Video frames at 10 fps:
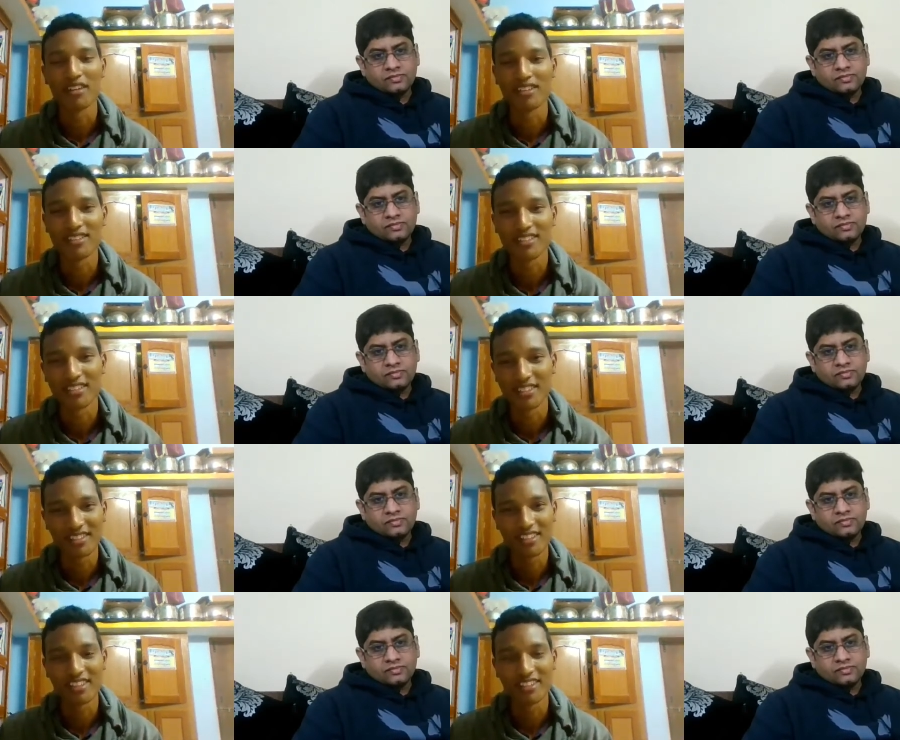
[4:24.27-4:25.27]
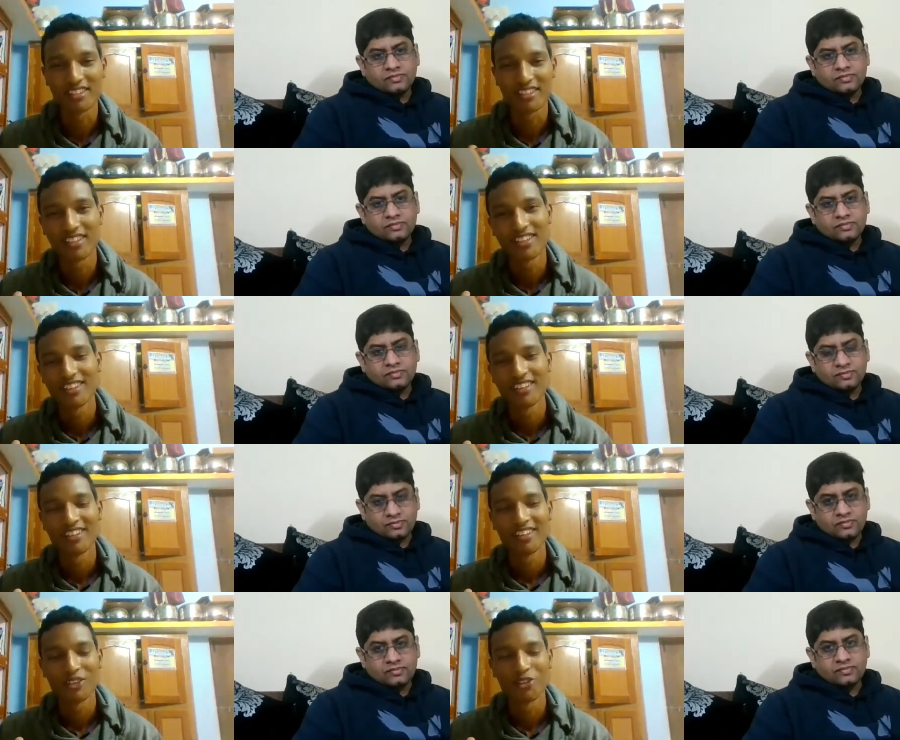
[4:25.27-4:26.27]
Speaker 1: complex. Uh, there is
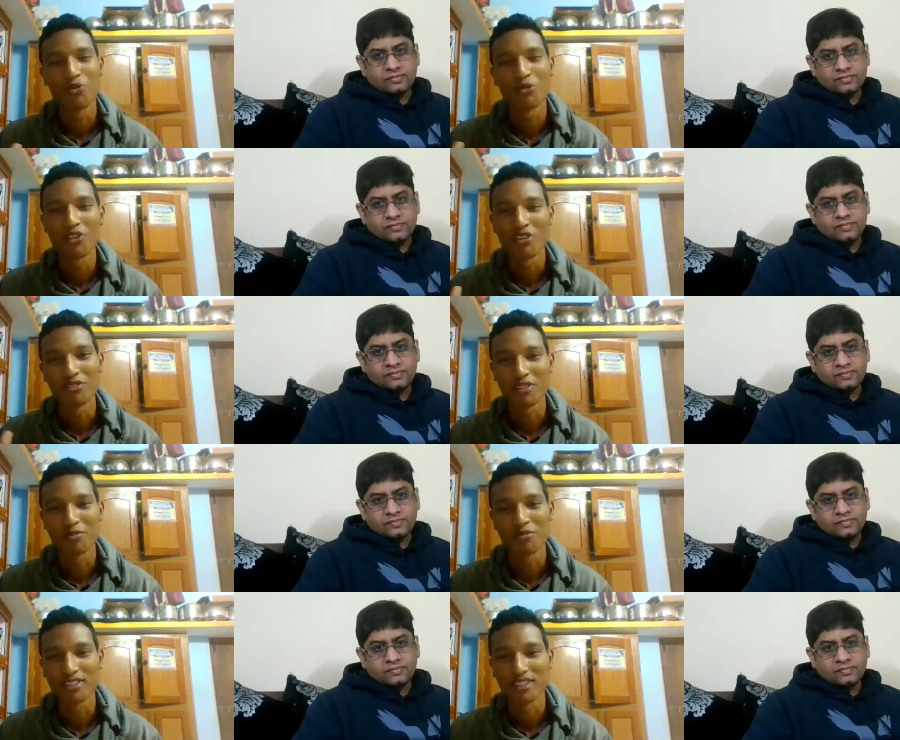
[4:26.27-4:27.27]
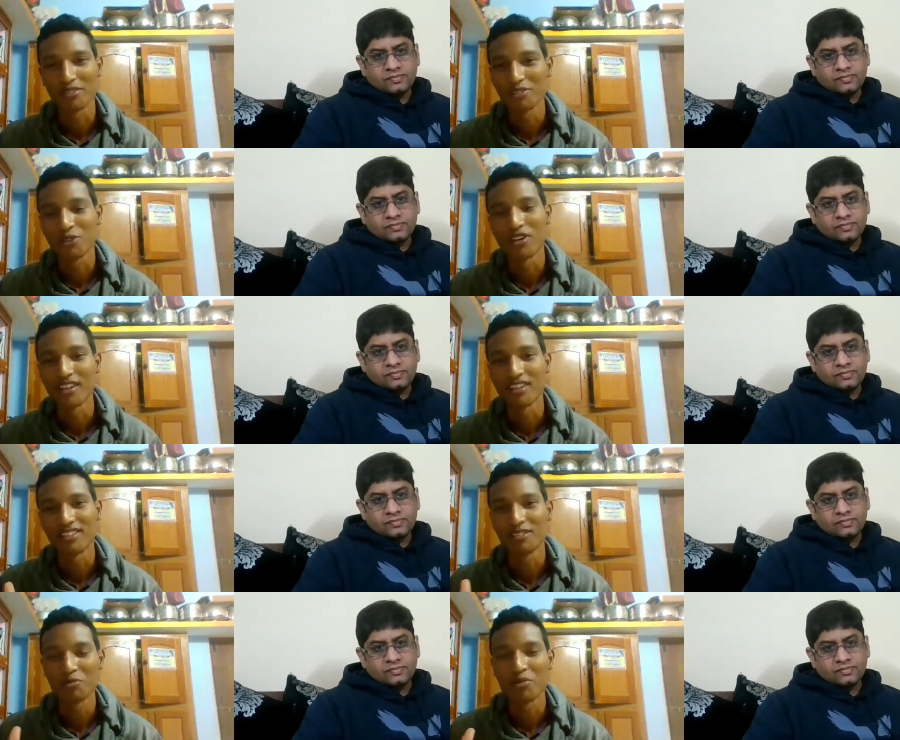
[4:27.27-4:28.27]
rooftop of uh, solar
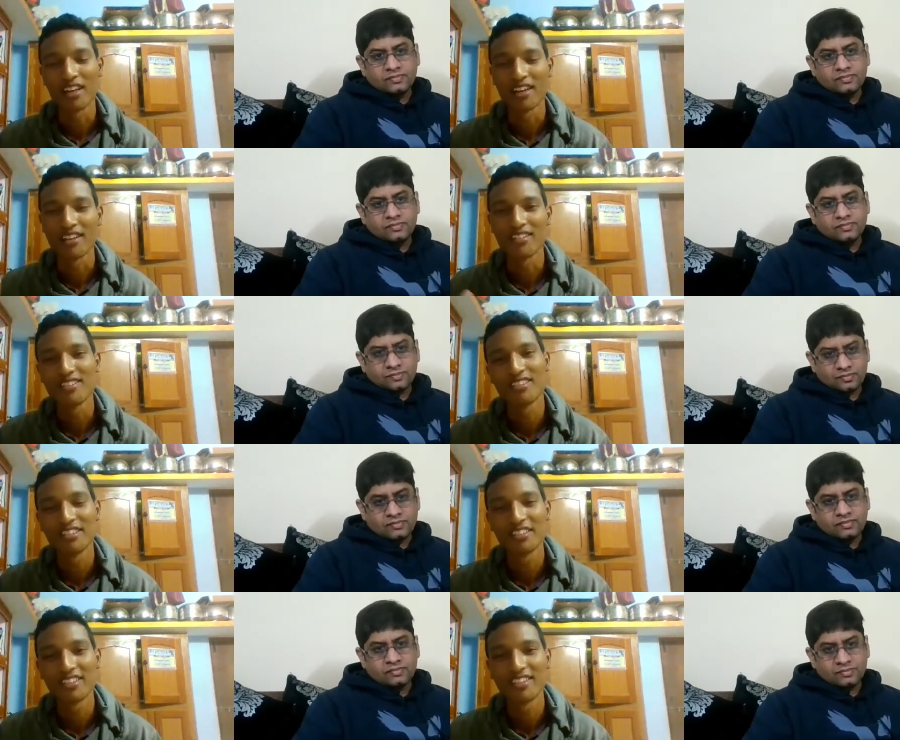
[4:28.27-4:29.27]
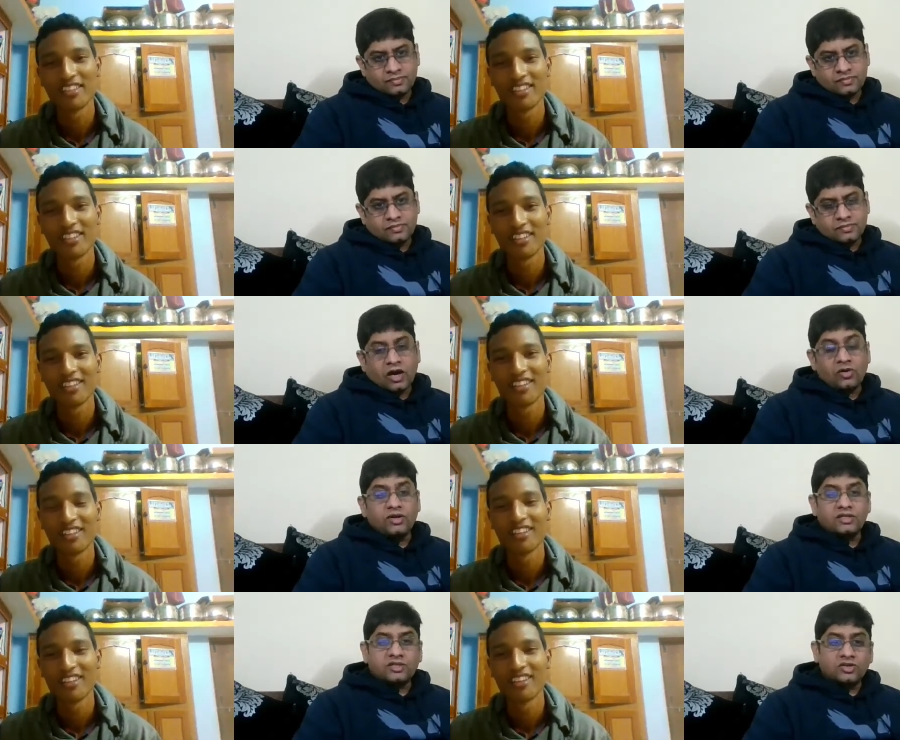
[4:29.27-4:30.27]
panels. Are
Speaker 2: you
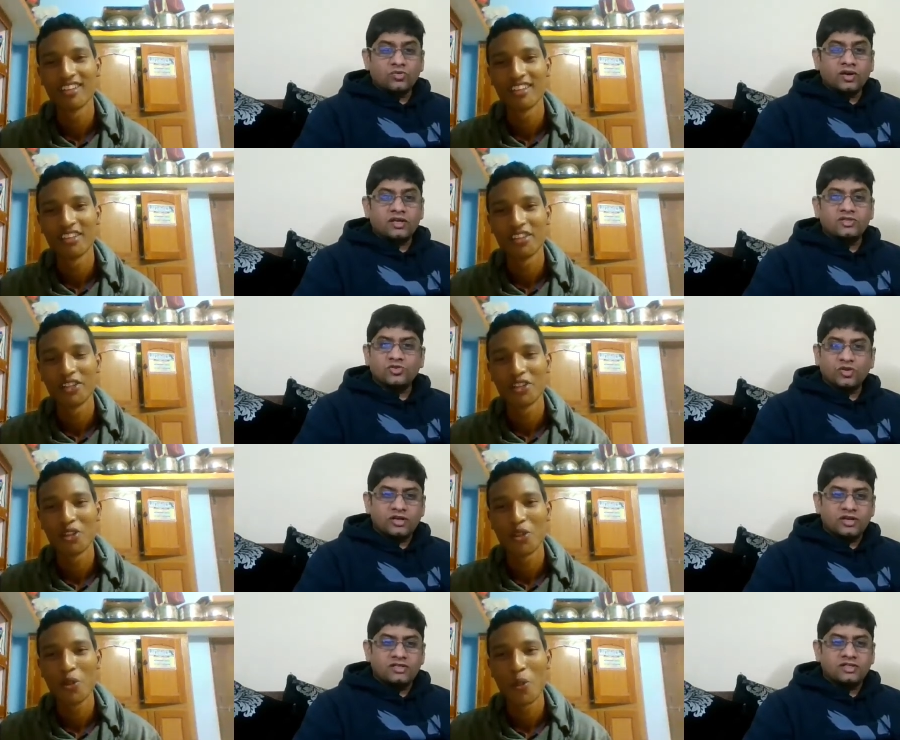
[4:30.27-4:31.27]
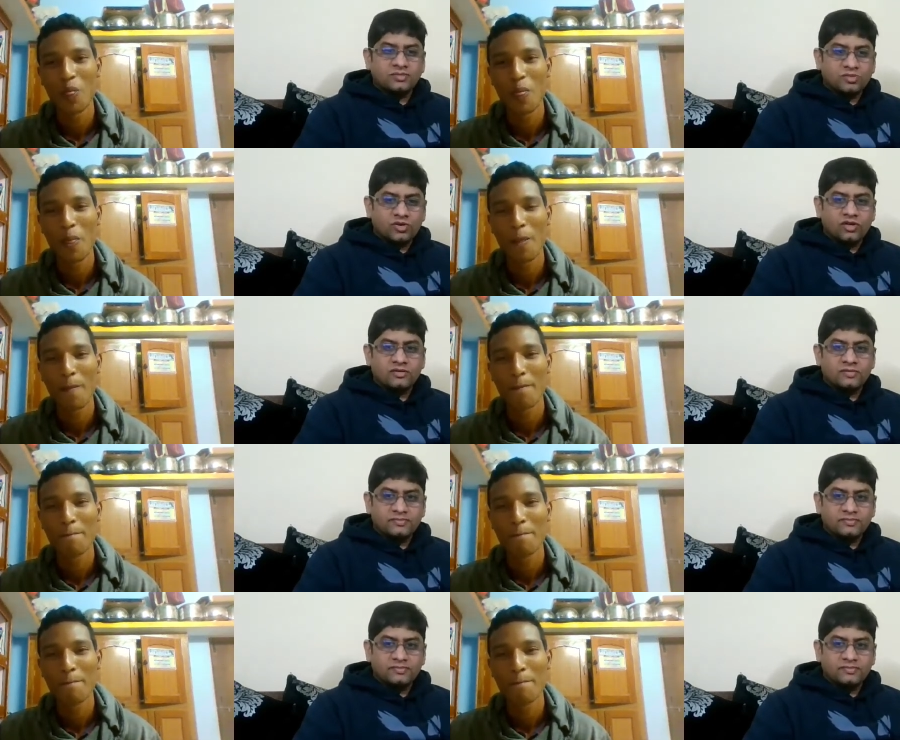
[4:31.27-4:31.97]
interested to work in solar energy, Manohar?